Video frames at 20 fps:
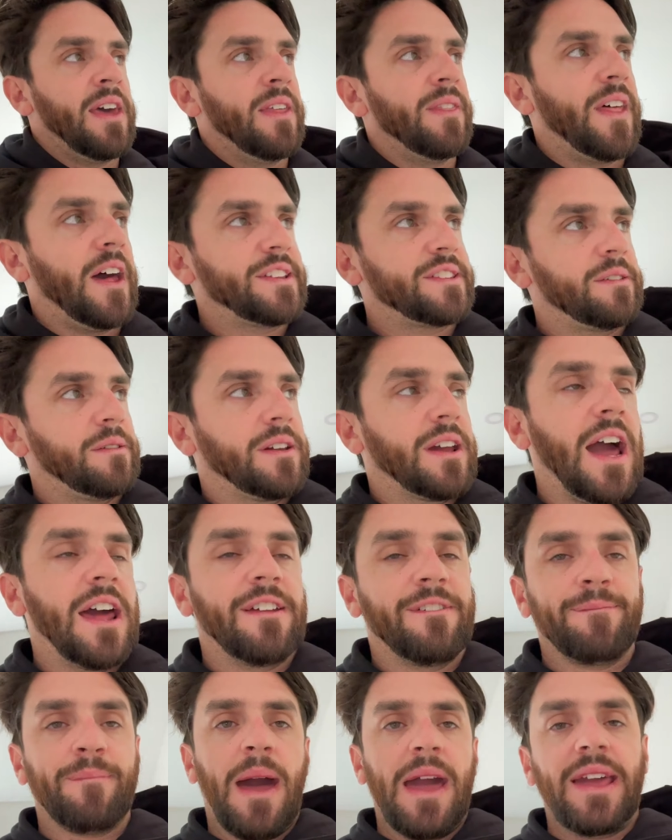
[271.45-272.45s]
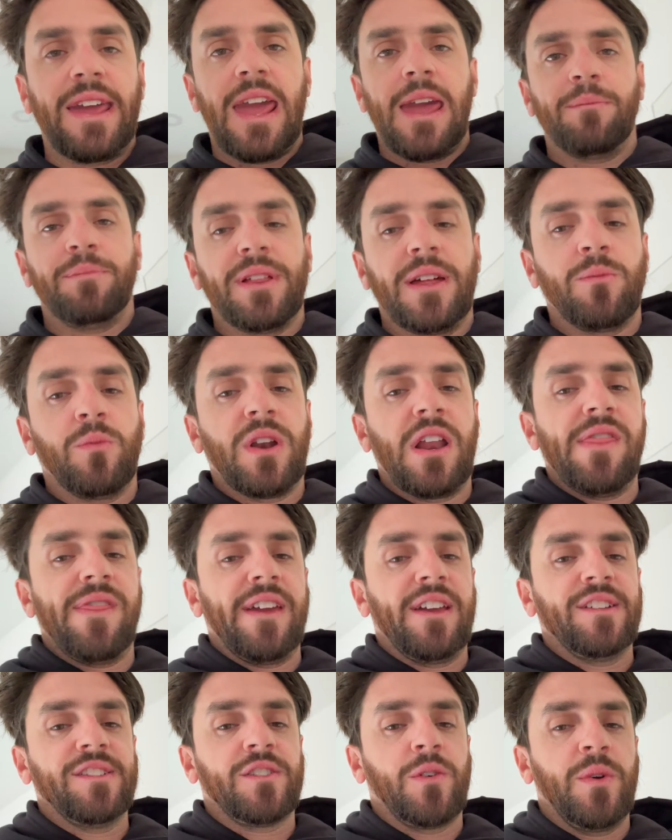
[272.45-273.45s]
That's kind of my game plan, what I
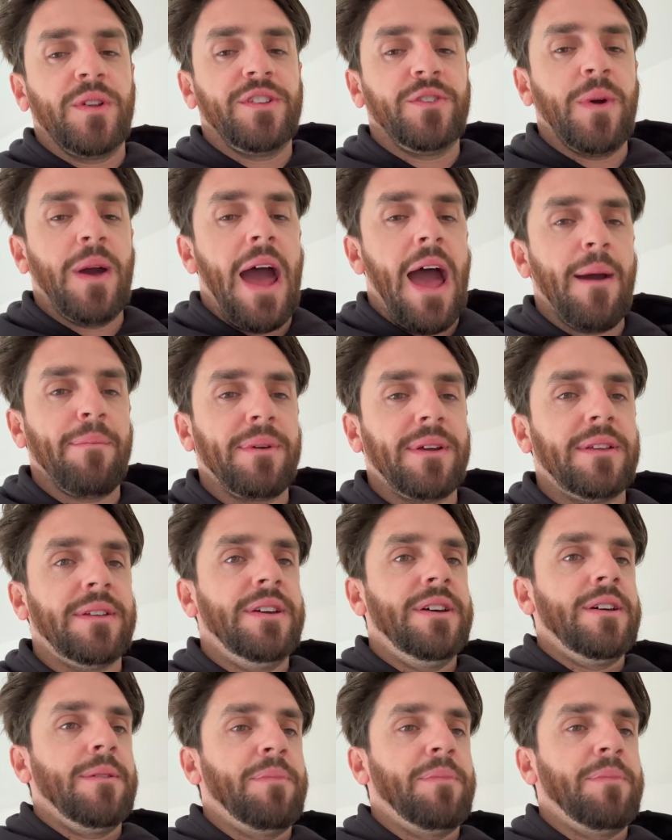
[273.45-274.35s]
think is going to happen.